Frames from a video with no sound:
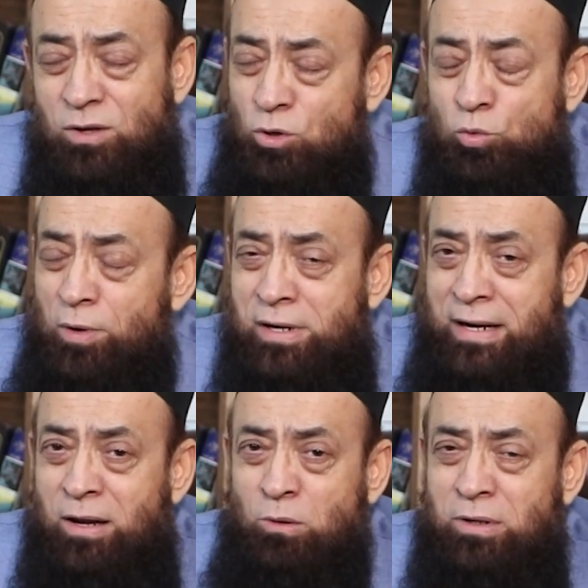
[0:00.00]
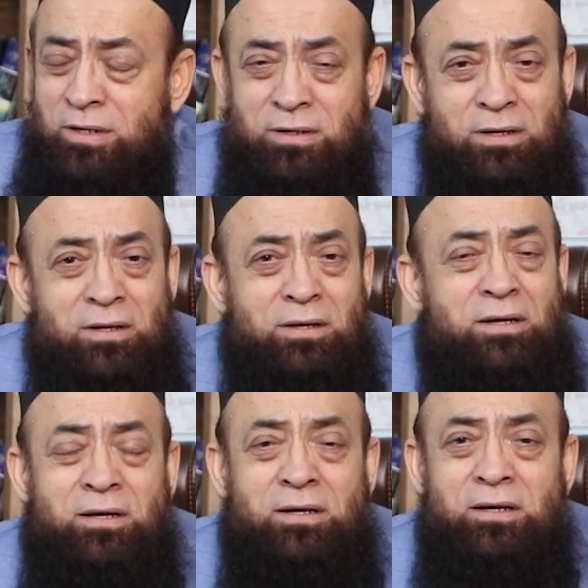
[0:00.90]
You were a regular
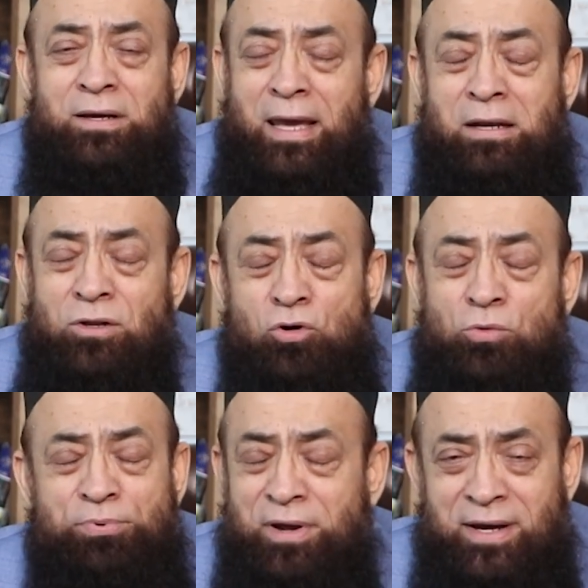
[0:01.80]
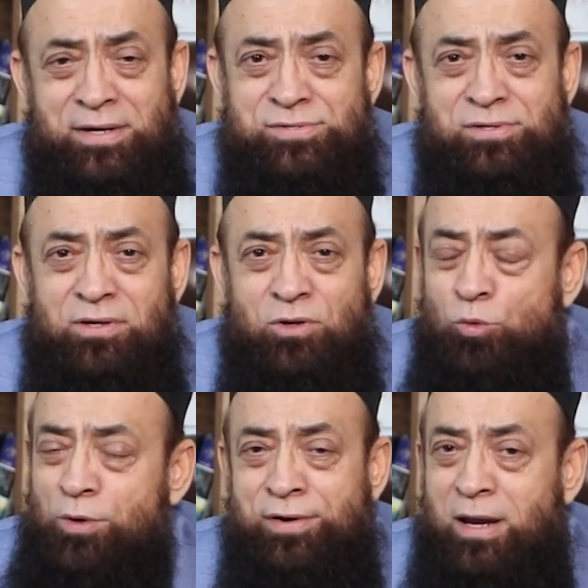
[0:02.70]
in your prayers, you
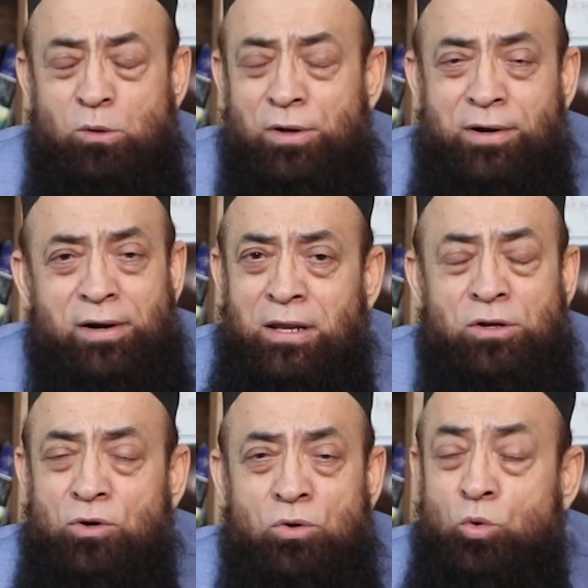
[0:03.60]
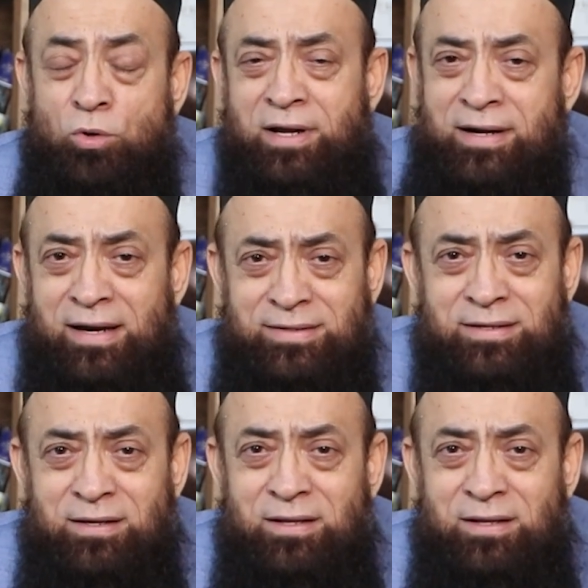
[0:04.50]
were regular in your good conduct,